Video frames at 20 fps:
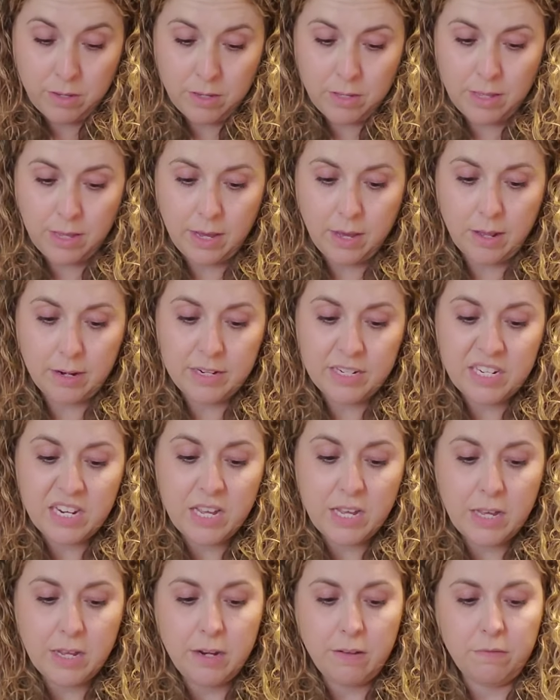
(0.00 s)
they got a
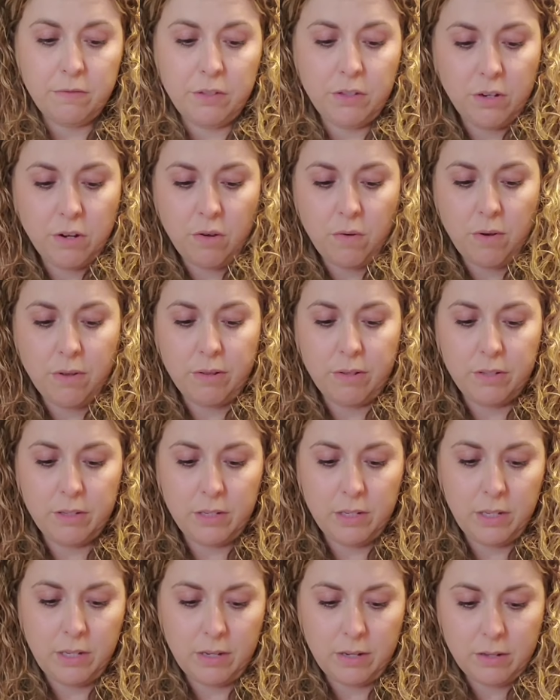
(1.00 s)
ton of snow on the
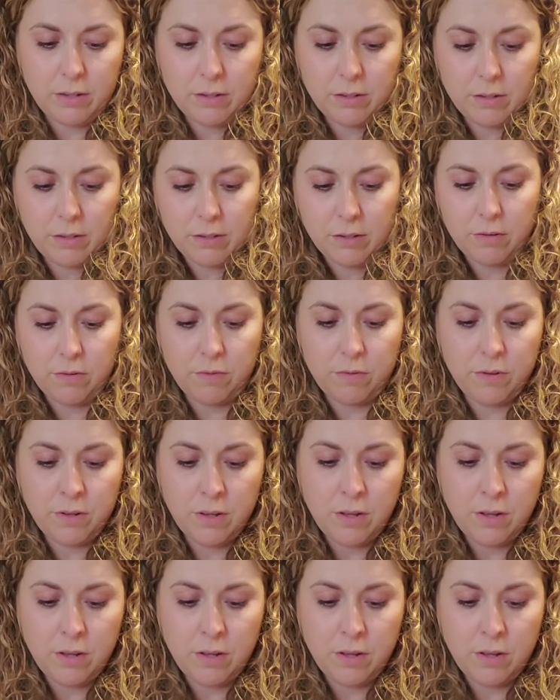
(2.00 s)
ski hill. So,